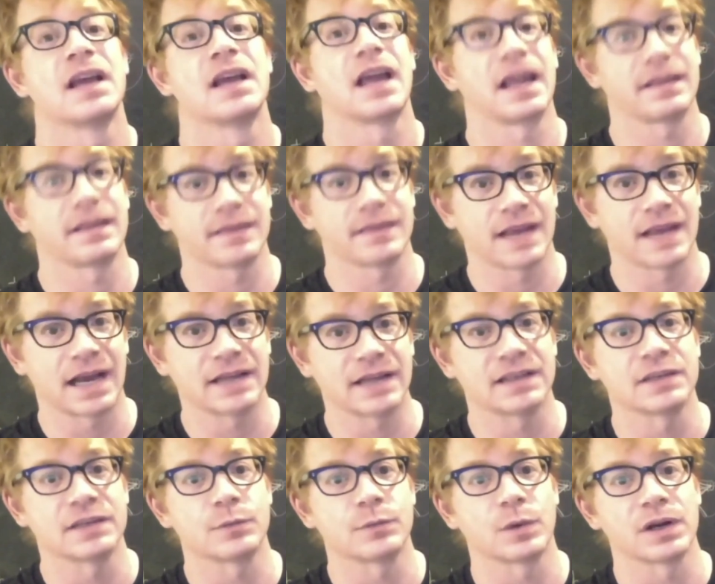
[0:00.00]
And that
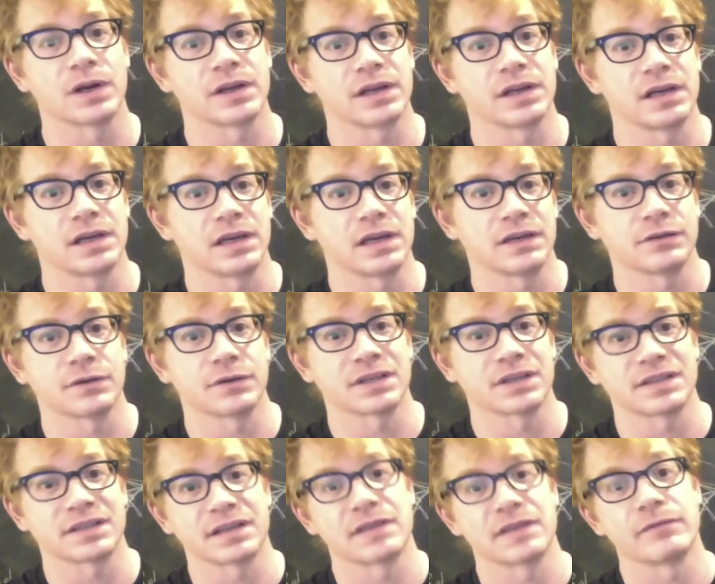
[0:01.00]
is where the
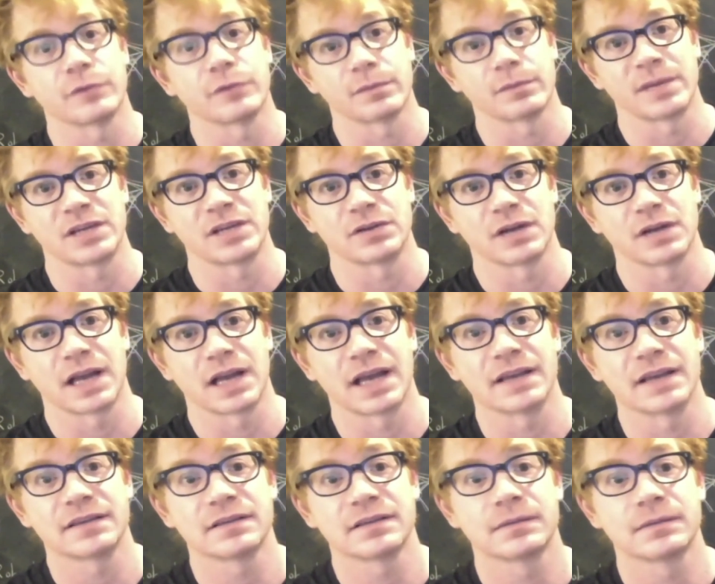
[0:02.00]
interesting information
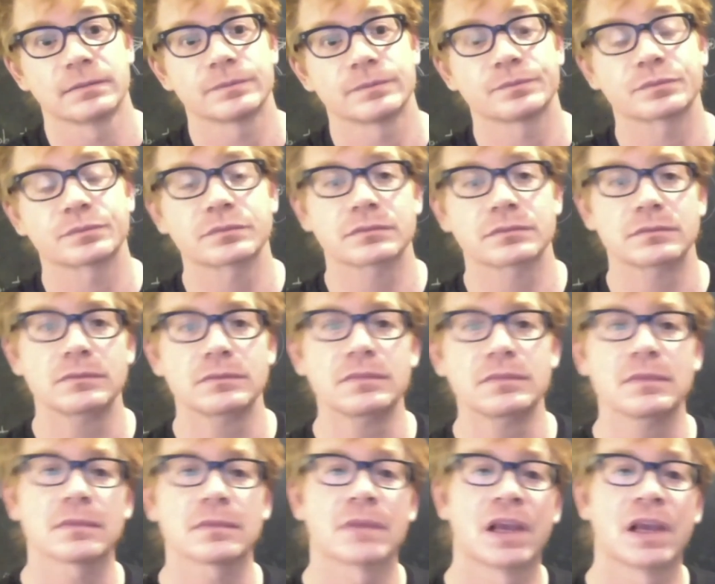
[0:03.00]
lies.
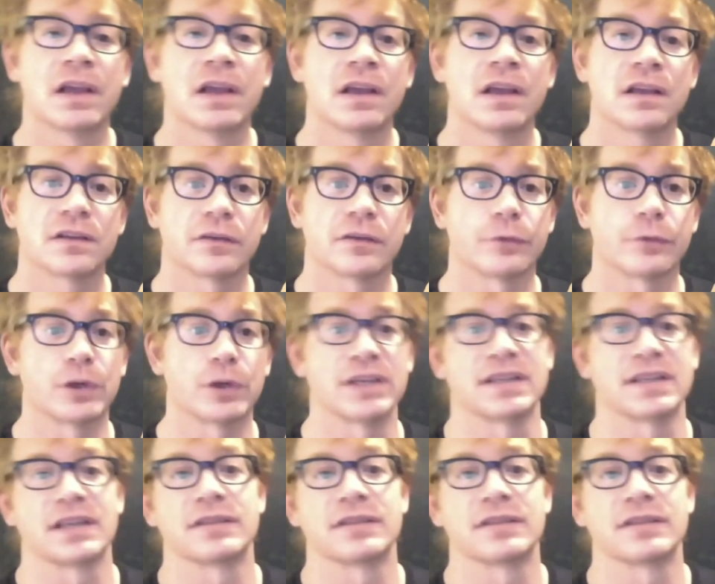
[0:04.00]
So for instance,